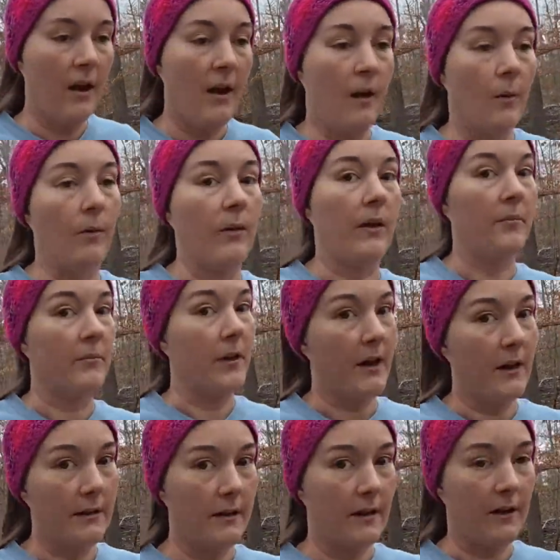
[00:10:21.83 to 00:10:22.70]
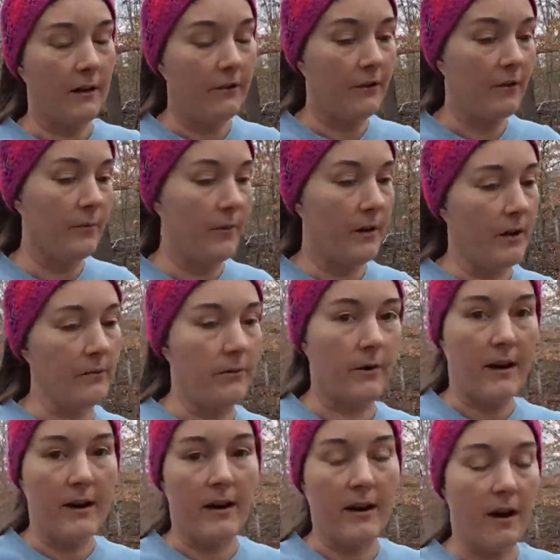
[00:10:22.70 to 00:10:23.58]
while I'm not a doctor, I'm not a
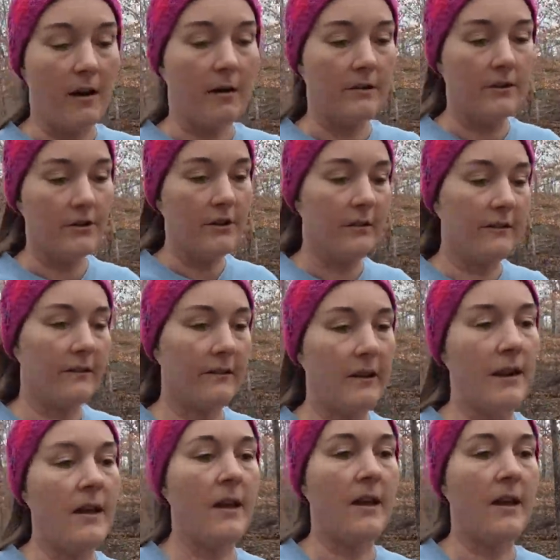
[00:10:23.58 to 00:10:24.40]
radiologist,